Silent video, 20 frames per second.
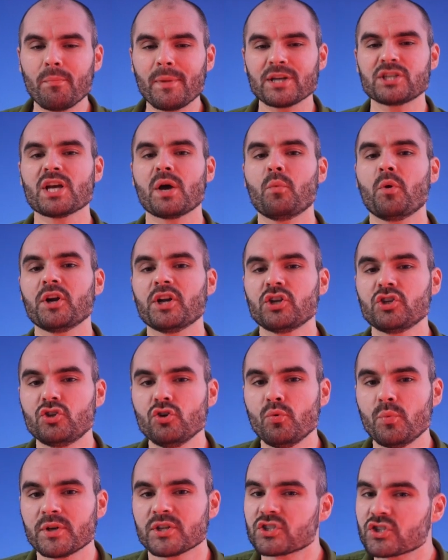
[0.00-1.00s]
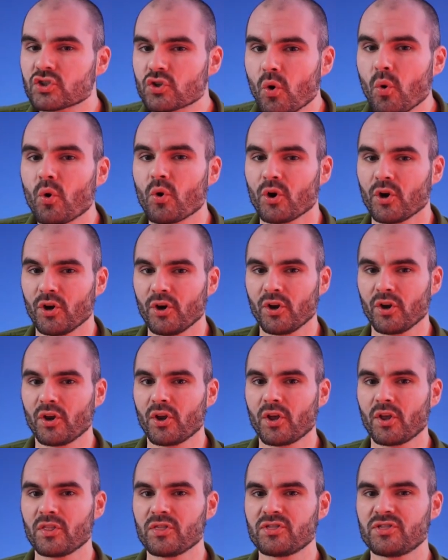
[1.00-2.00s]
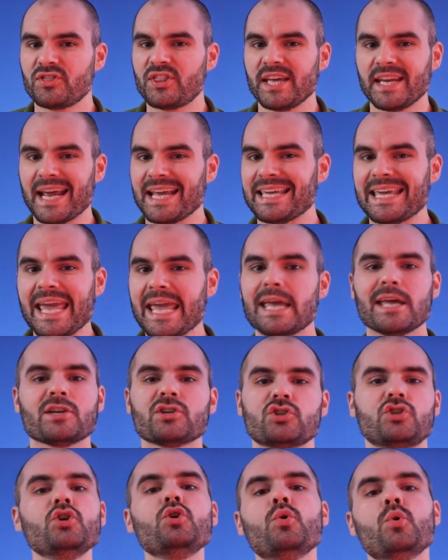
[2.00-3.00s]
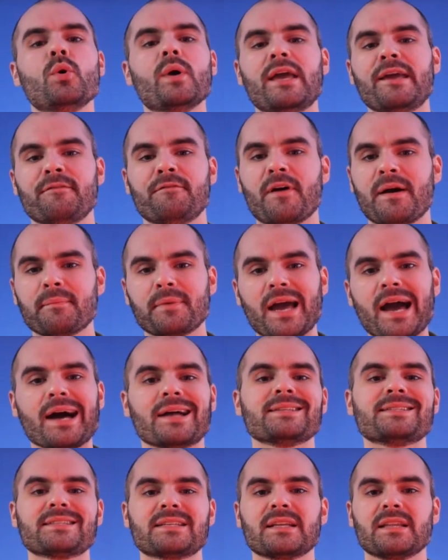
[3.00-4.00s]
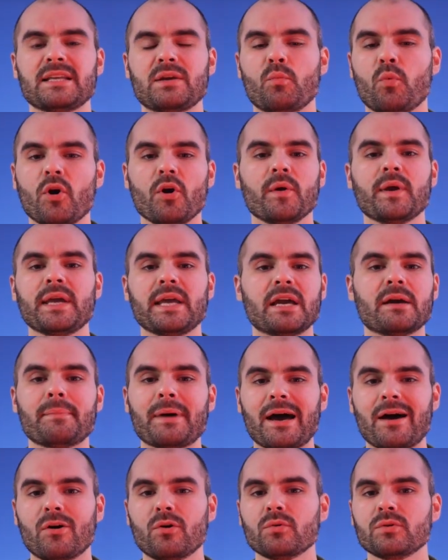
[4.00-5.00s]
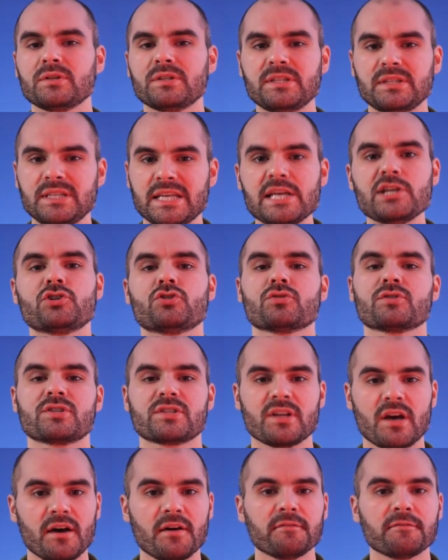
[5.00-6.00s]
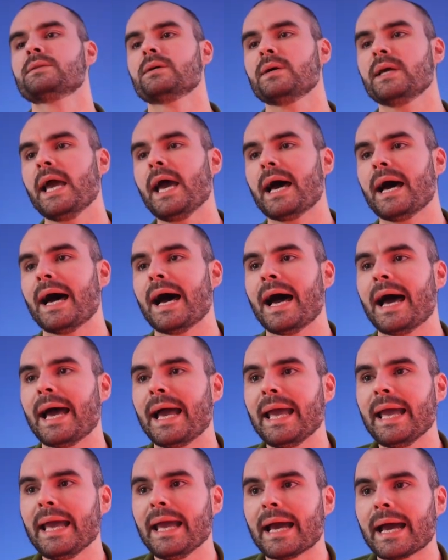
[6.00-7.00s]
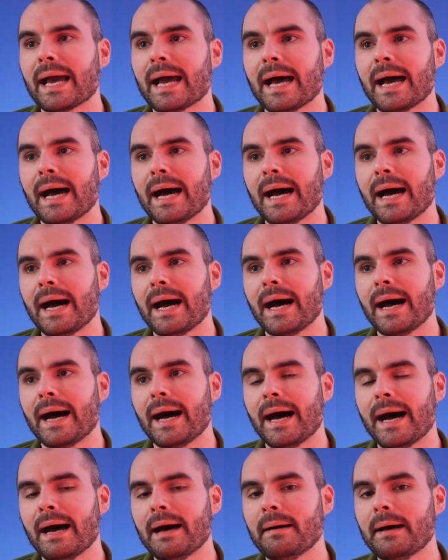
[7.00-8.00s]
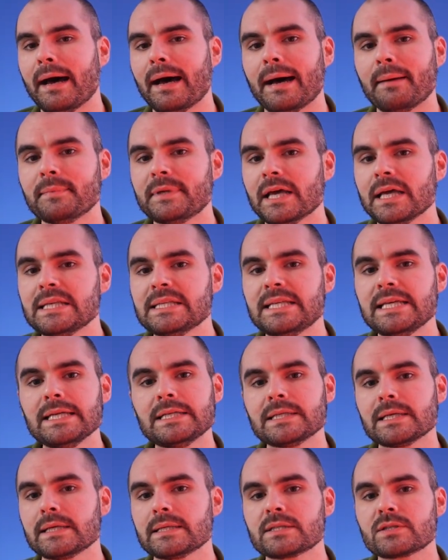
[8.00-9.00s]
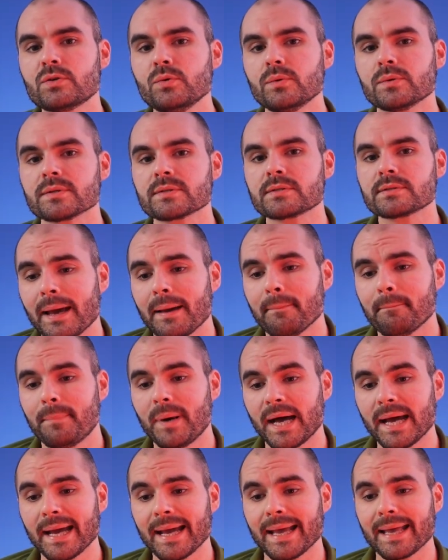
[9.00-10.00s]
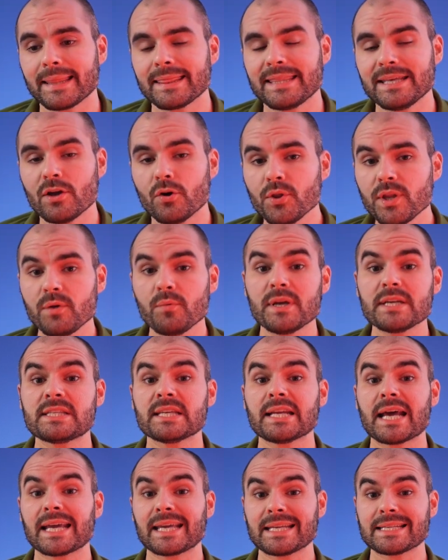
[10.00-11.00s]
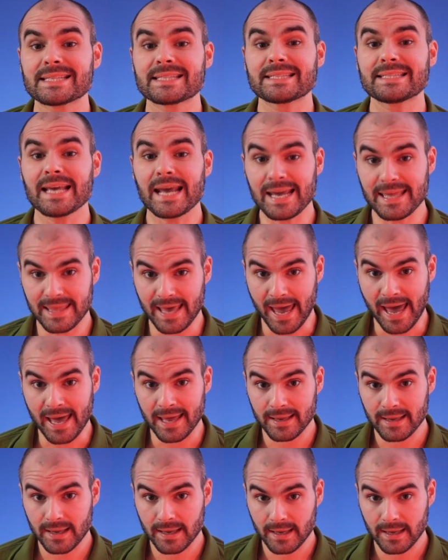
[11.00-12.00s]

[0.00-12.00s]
much I want to do with SCORE that I can't do if I'm constantly worrying about teacher stuff. So yeah, I'm done teaching in schools. But the only reason I can say that